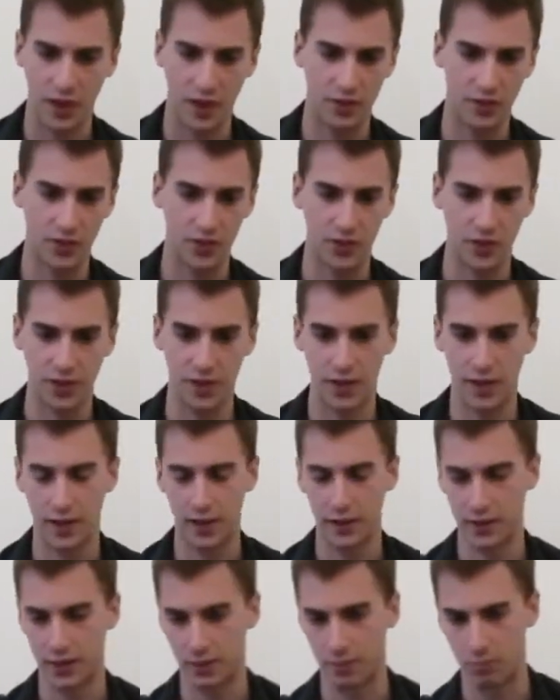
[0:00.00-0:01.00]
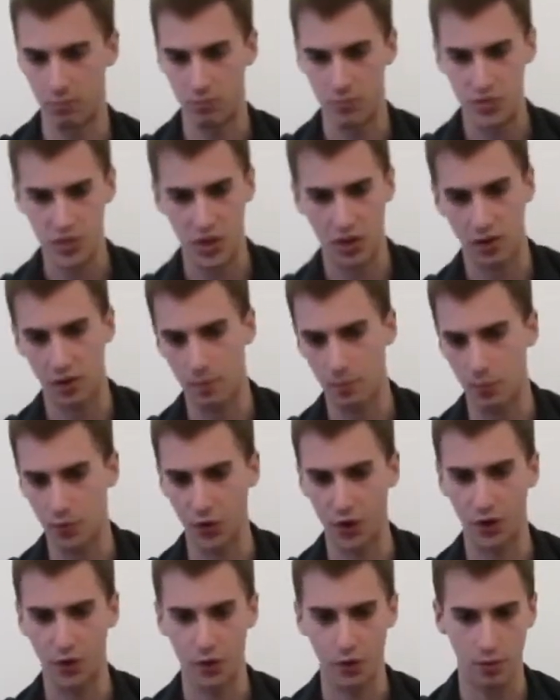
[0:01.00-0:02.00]
testing and time
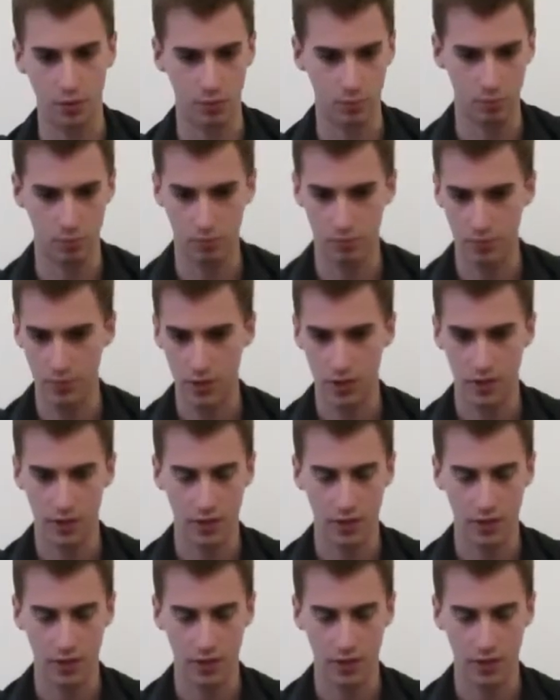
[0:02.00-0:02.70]
zone,